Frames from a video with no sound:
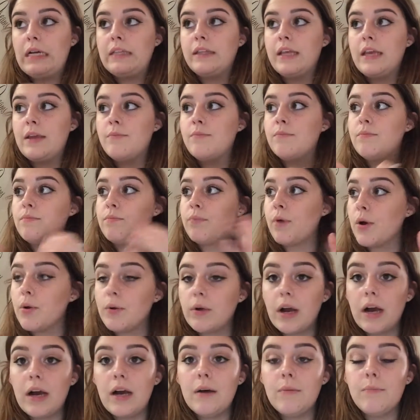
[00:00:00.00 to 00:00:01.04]
and they
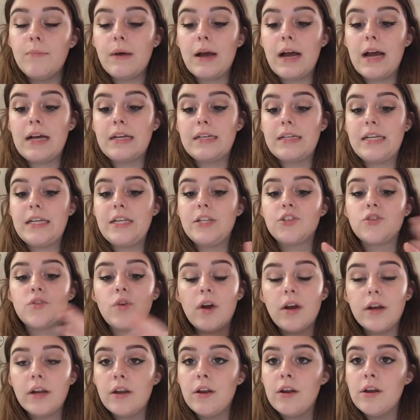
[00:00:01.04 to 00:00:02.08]
broke up, and he's
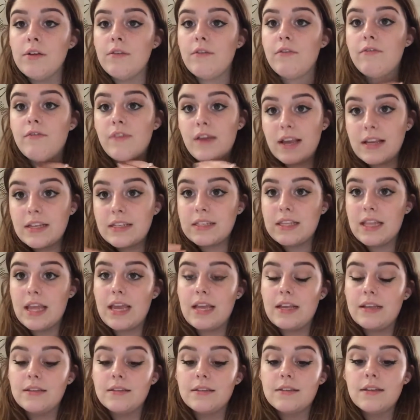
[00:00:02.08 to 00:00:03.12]
trying to fix
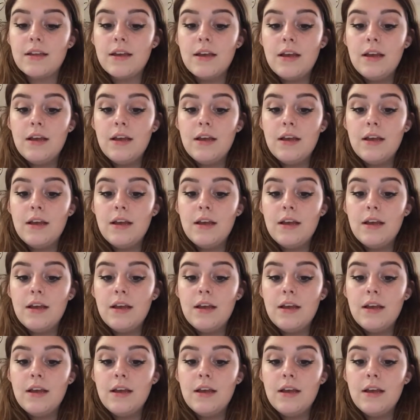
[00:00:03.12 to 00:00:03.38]
things,